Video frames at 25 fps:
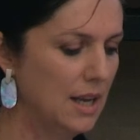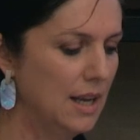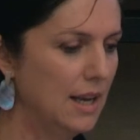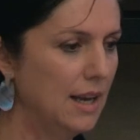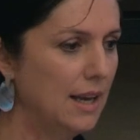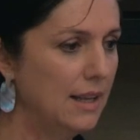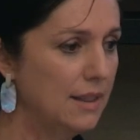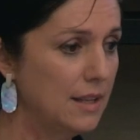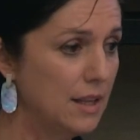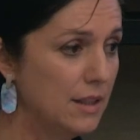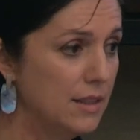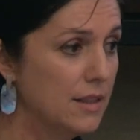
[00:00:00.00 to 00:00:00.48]

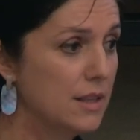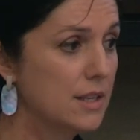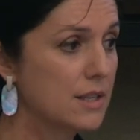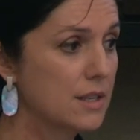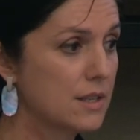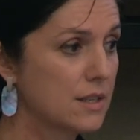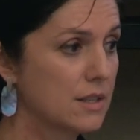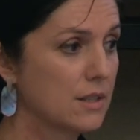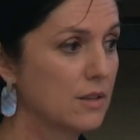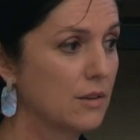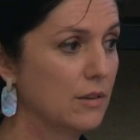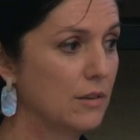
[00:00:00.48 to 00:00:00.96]
and then
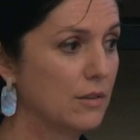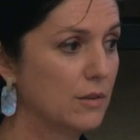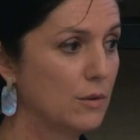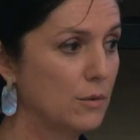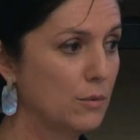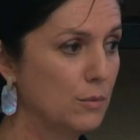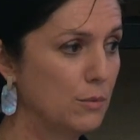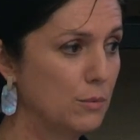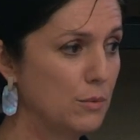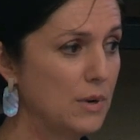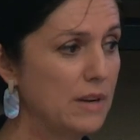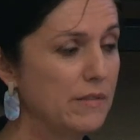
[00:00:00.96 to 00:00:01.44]
this
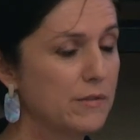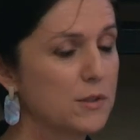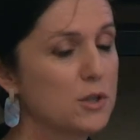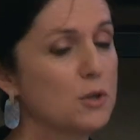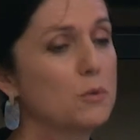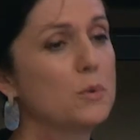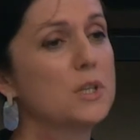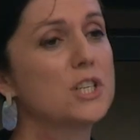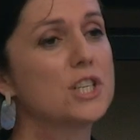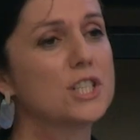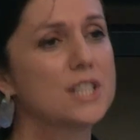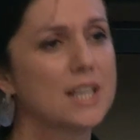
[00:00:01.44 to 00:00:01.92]
Rev 2,
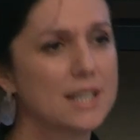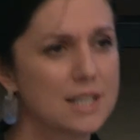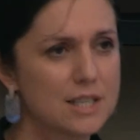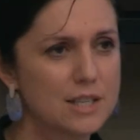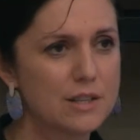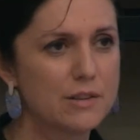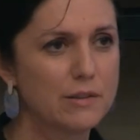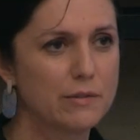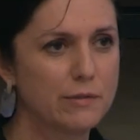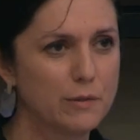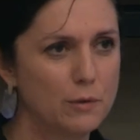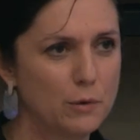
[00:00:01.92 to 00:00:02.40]
which is actually
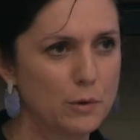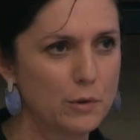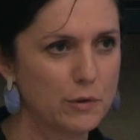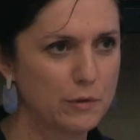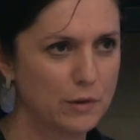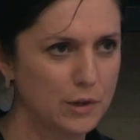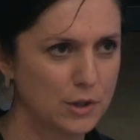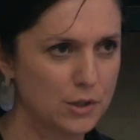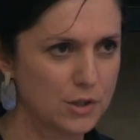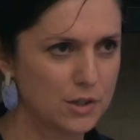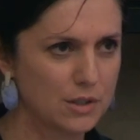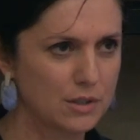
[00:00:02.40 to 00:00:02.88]
the fourth
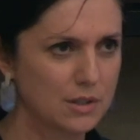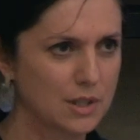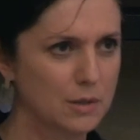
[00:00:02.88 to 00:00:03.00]
version.